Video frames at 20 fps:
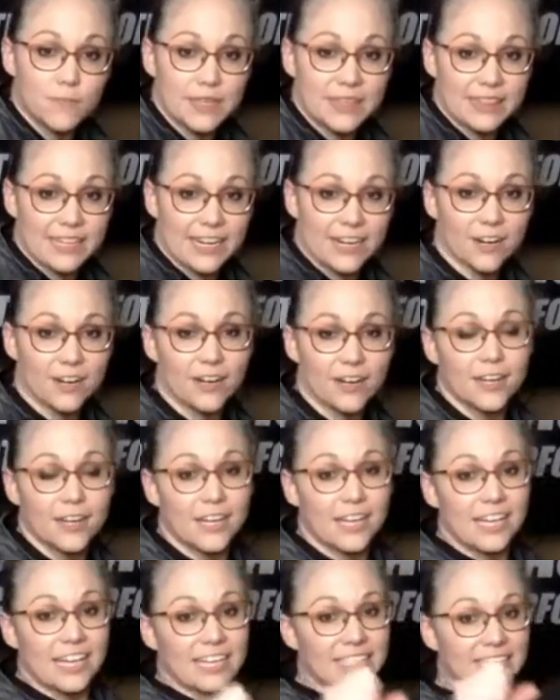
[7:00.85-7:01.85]
there
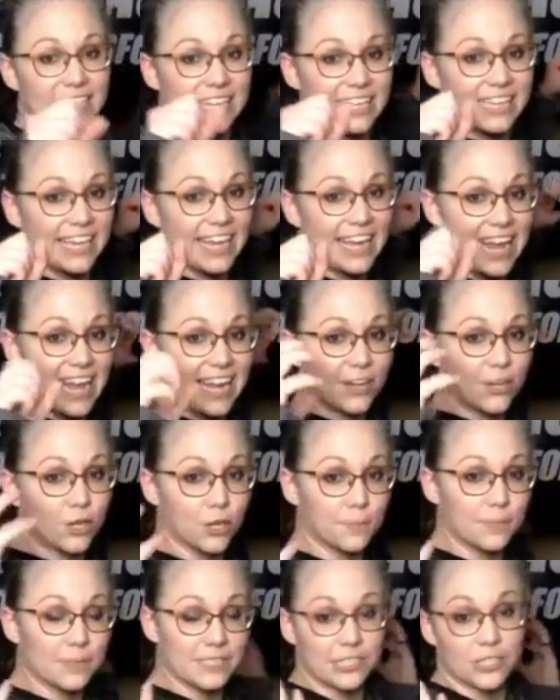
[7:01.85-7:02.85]
to get a good
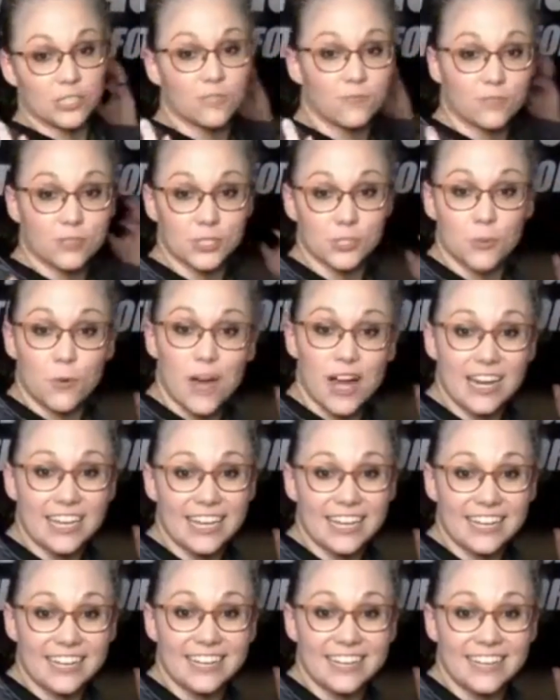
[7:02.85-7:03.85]
position for
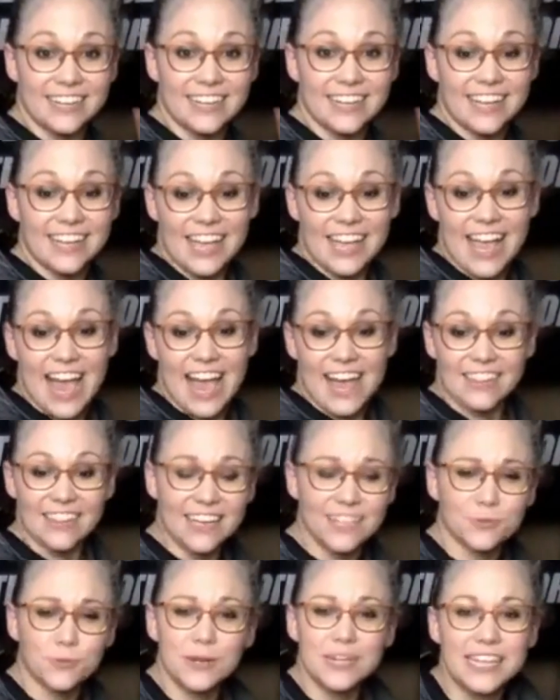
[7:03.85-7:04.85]
squatting. And
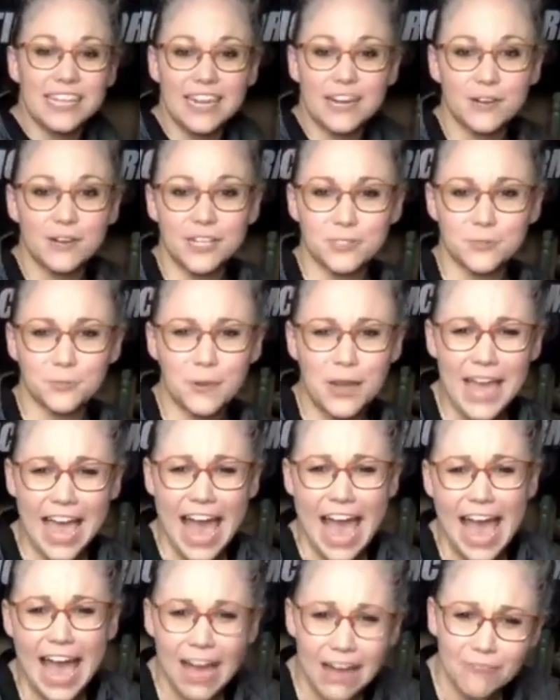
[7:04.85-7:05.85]
that's one of the areas we
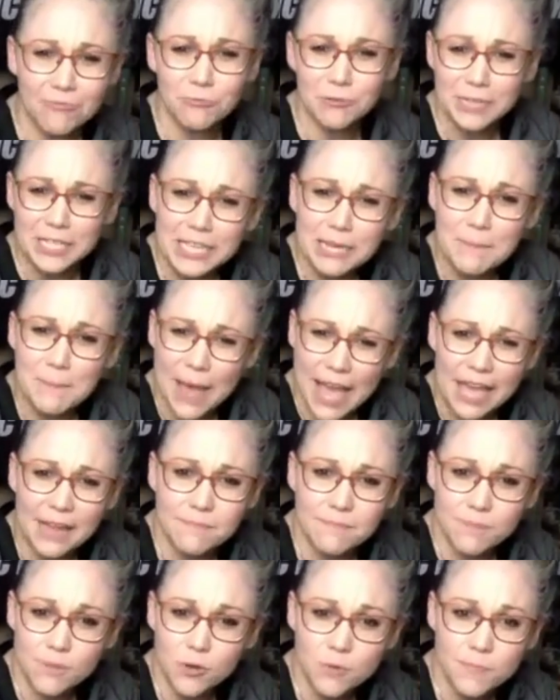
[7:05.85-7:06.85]
have really bad
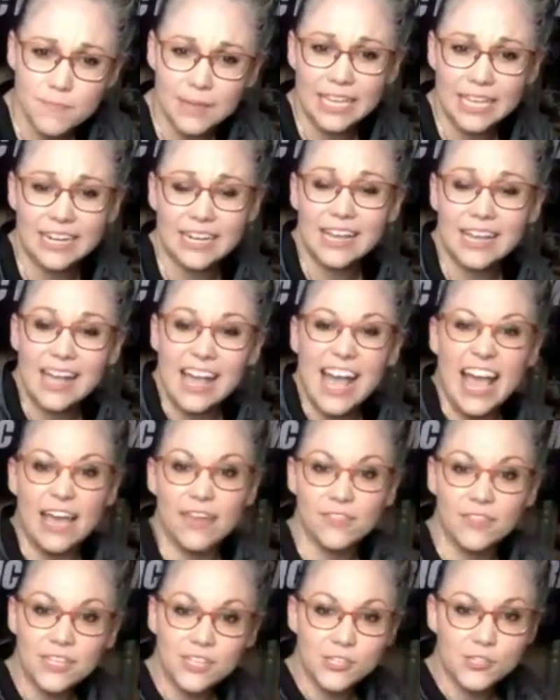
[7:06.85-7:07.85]
movement, and
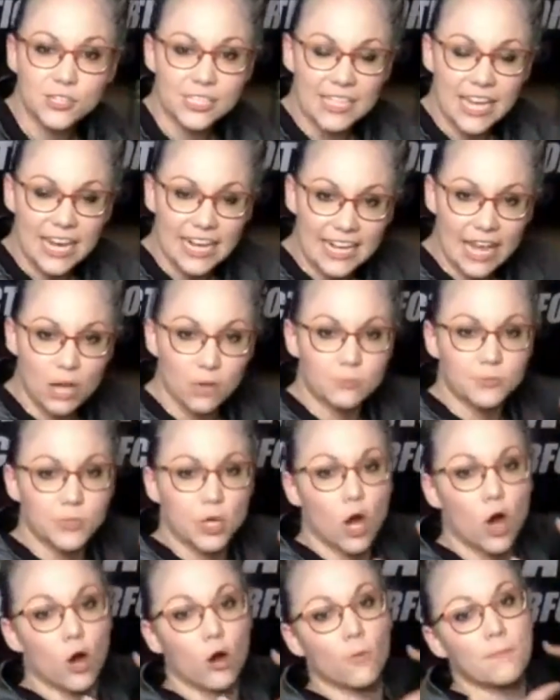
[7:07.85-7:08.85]
this just kind of helps
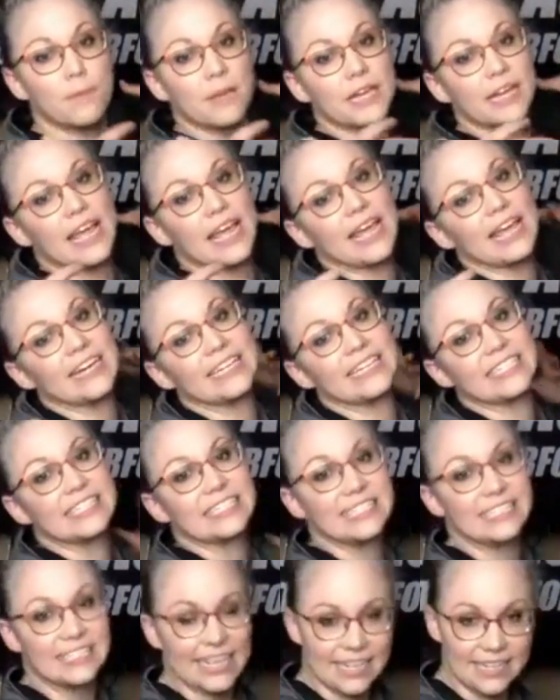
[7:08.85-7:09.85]
open and
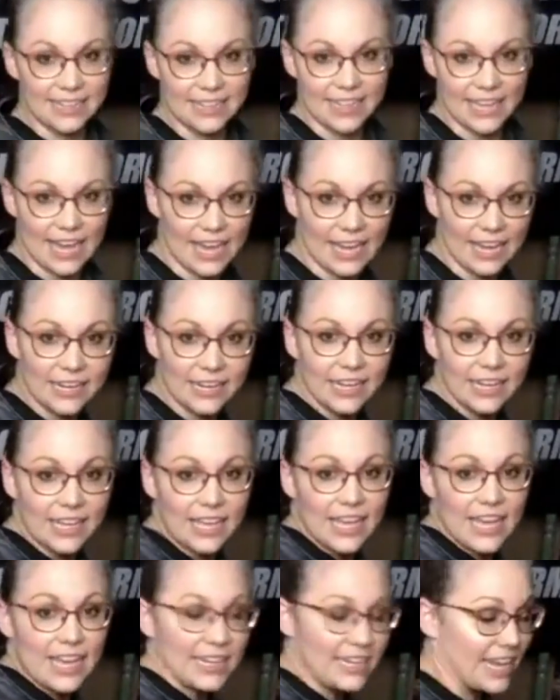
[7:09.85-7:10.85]
extend that.
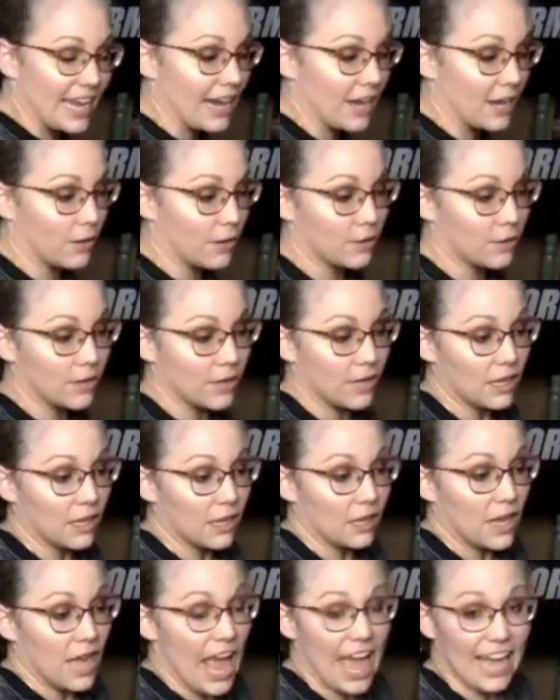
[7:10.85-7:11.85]
Now,
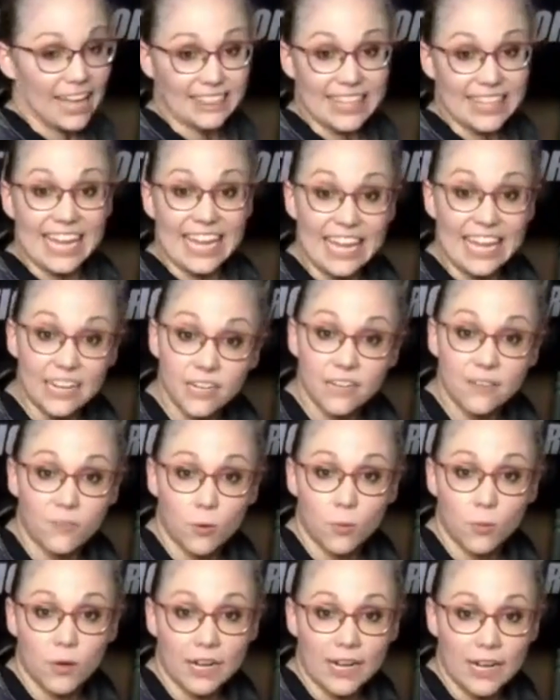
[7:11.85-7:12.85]
at the end of a
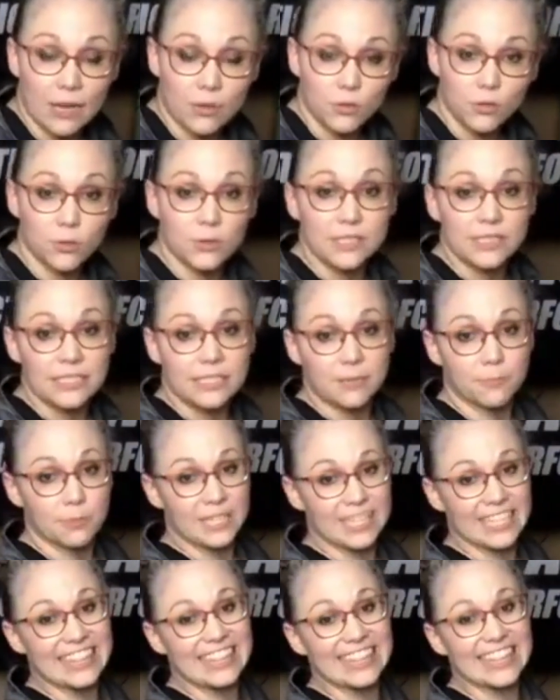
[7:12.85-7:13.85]
workout, you can simply
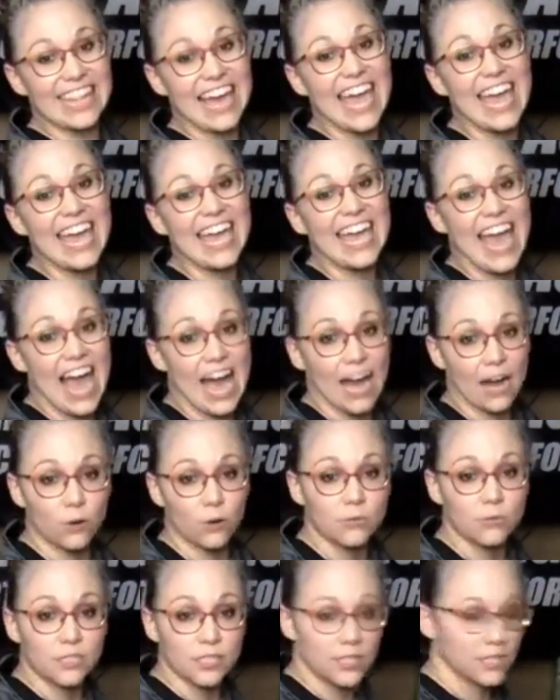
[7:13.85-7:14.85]
lay
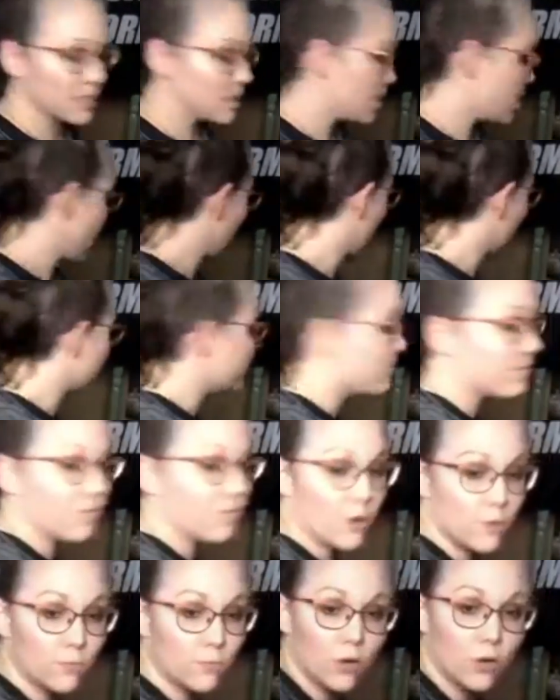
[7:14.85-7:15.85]
out on the
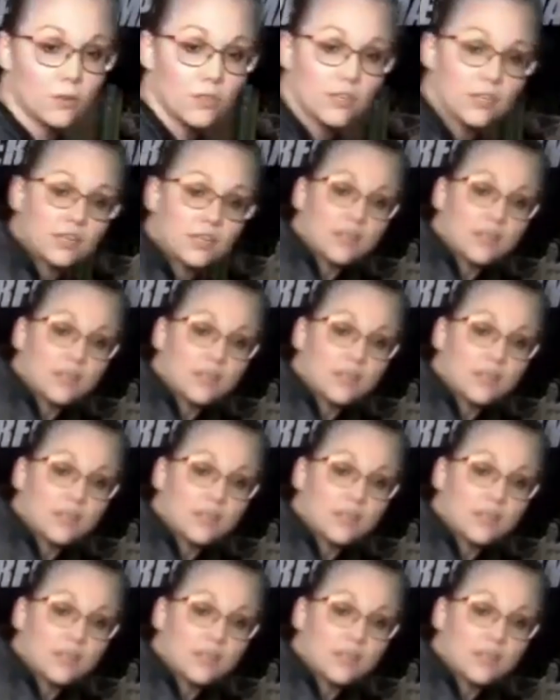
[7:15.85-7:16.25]
foam roller,